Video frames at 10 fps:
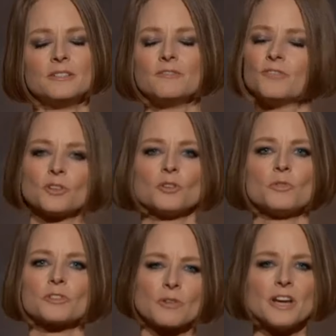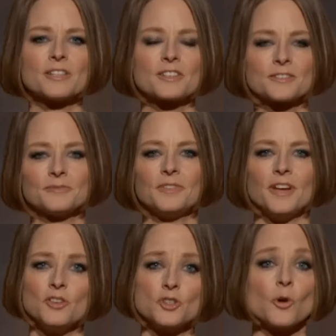fill you with grace,
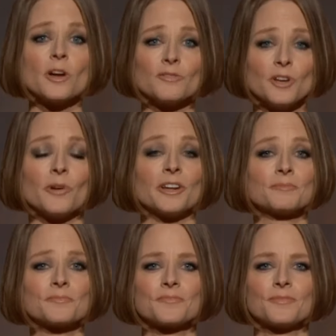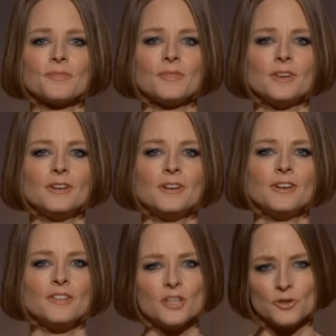and the joy of knowing
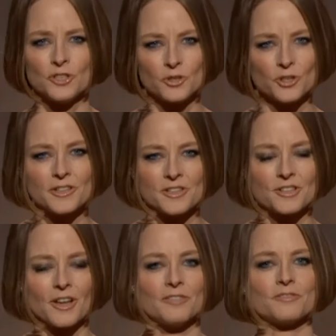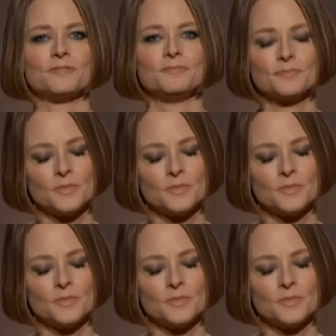that you did good in this life.